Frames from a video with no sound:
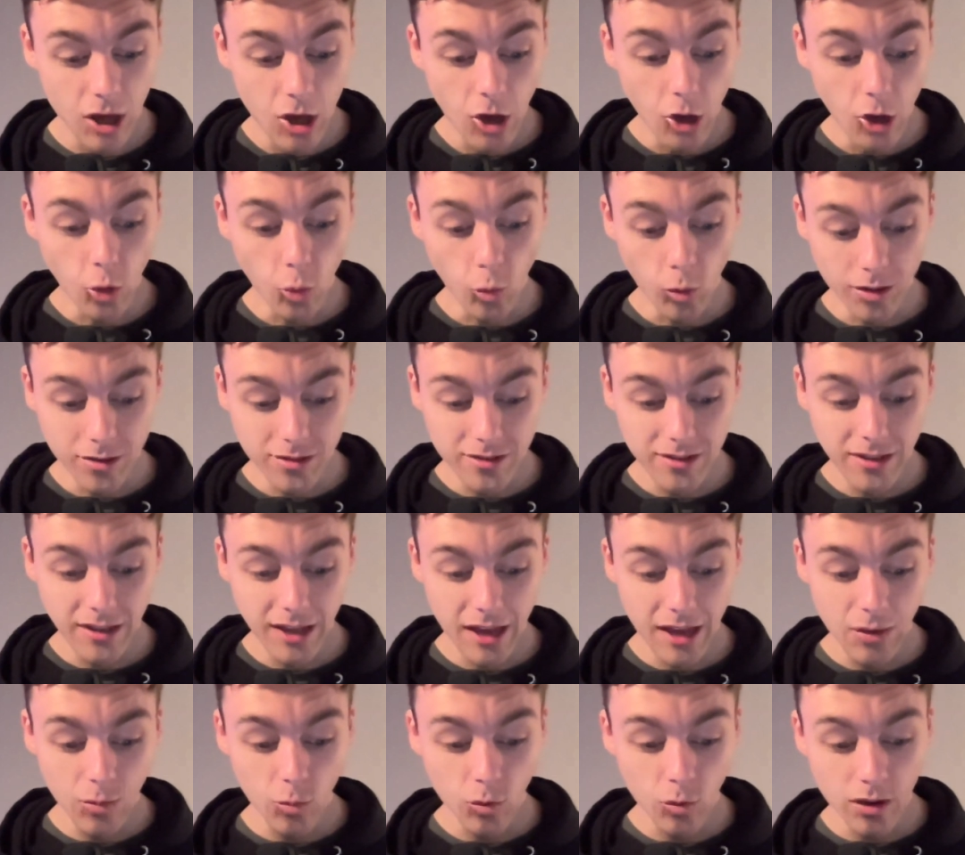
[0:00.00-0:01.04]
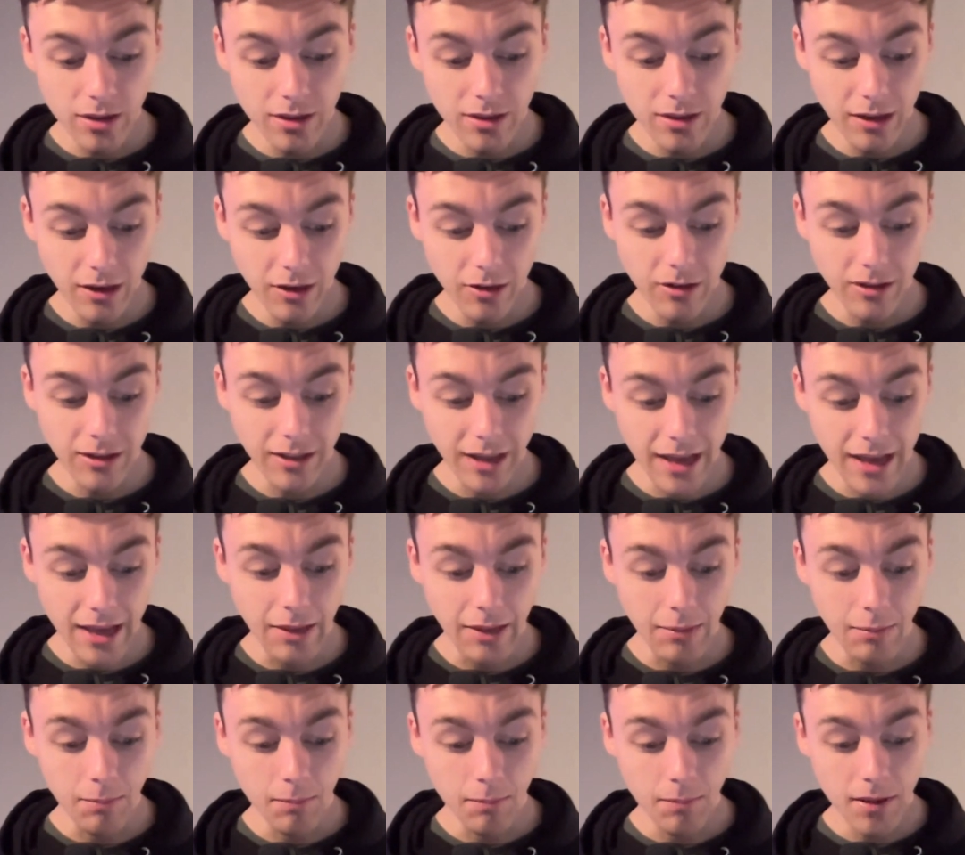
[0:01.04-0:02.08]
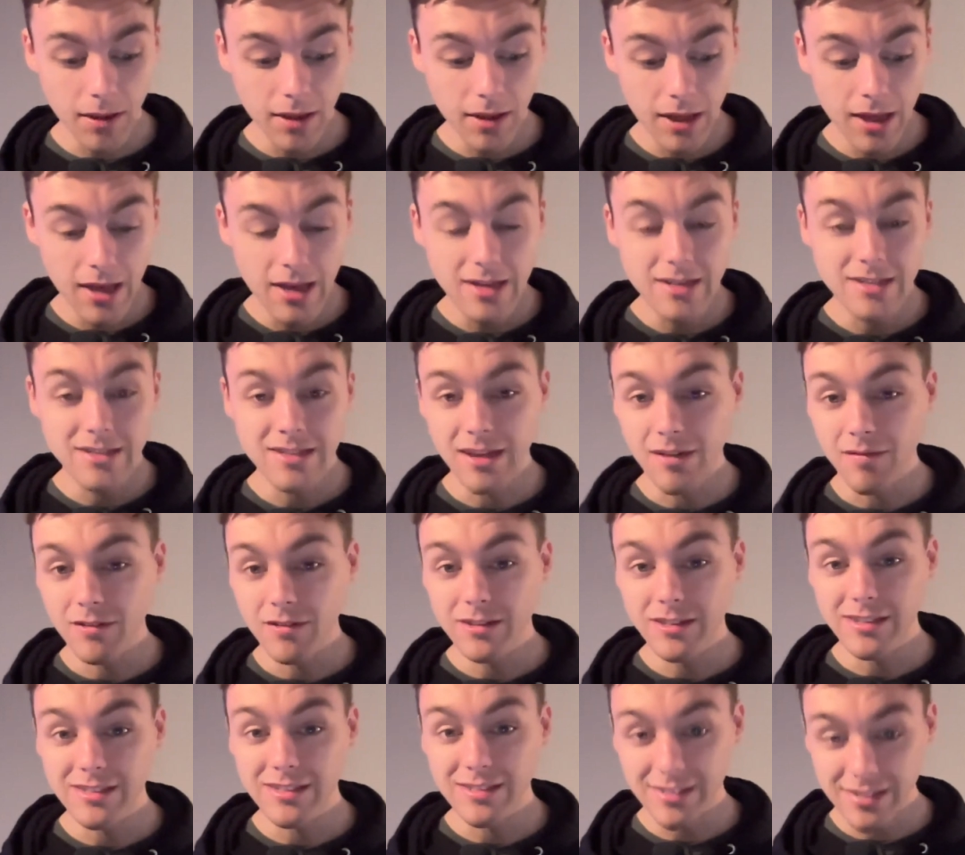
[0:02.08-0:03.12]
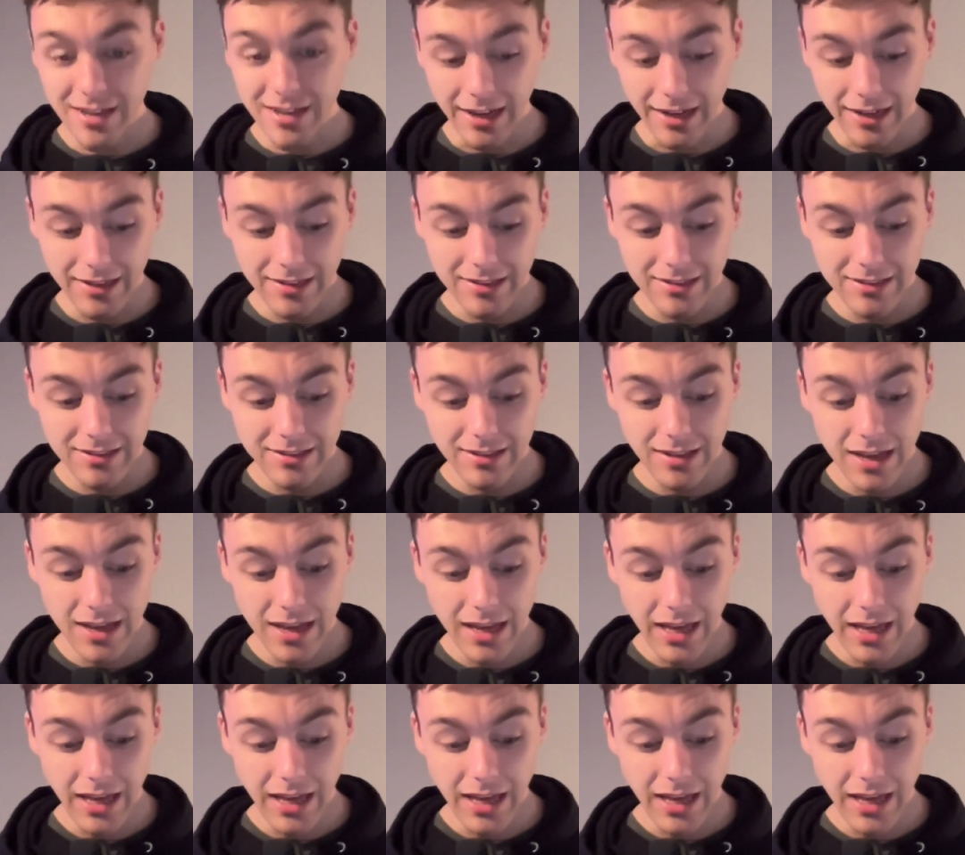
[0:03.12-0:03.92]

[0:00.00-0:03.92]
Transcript: who once again win their game 7-6,